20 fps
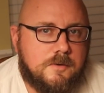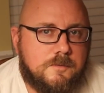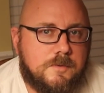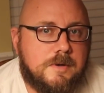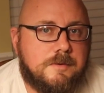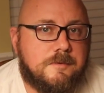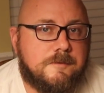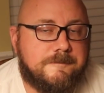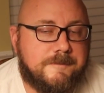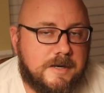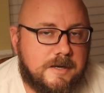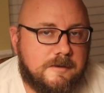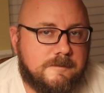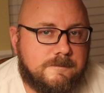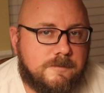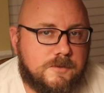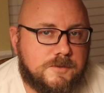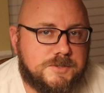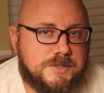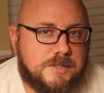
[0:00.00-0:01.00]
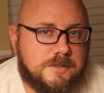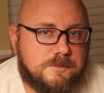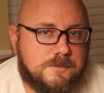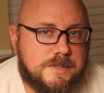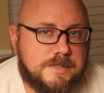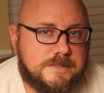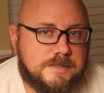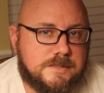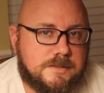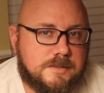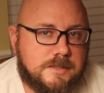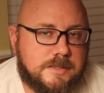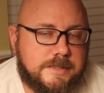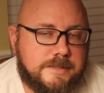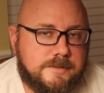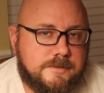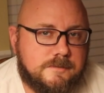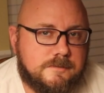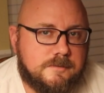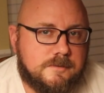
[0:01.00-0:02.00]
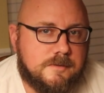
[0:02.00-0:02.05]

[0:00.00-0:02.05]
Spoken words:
We were very fortunate recently